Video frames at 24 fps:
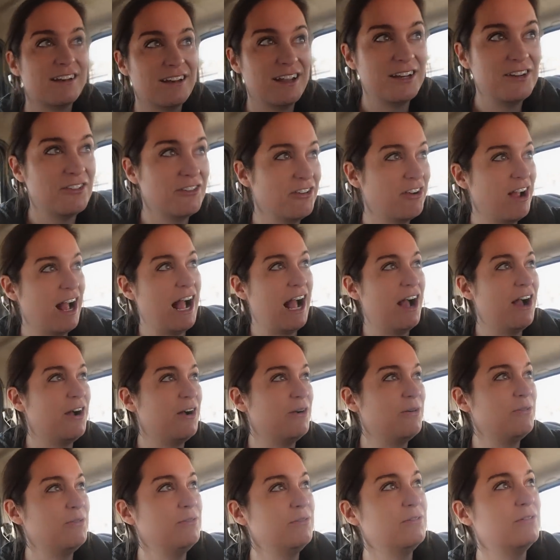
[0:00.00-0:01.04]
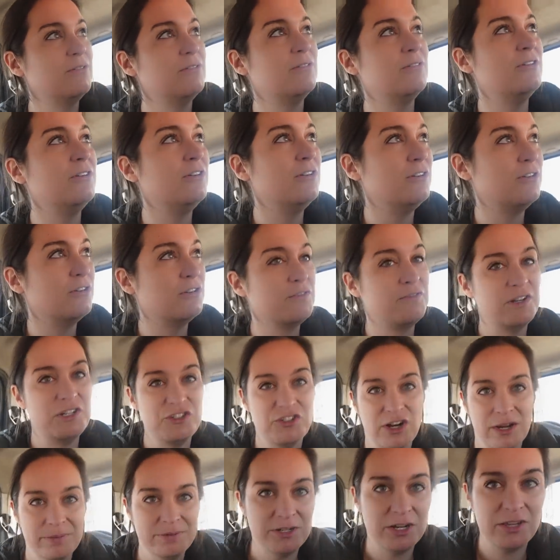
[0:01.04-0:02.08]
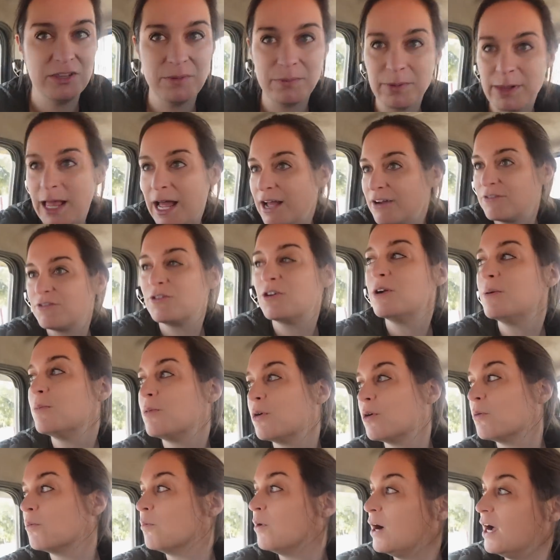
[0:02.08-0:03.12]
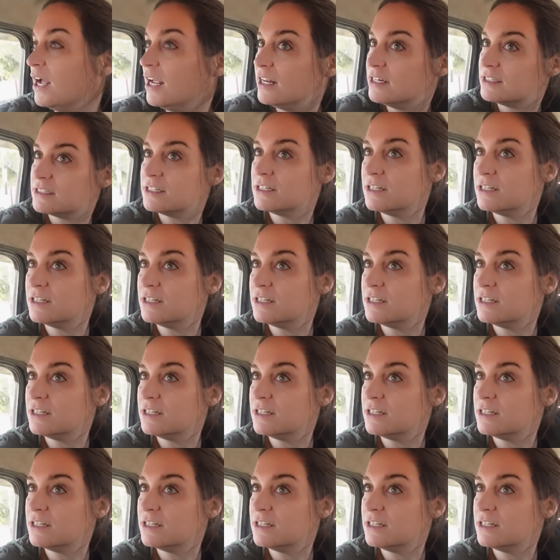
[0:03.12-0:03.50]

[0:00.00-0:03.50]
I don't know how, or if I dropped it on the platform or what.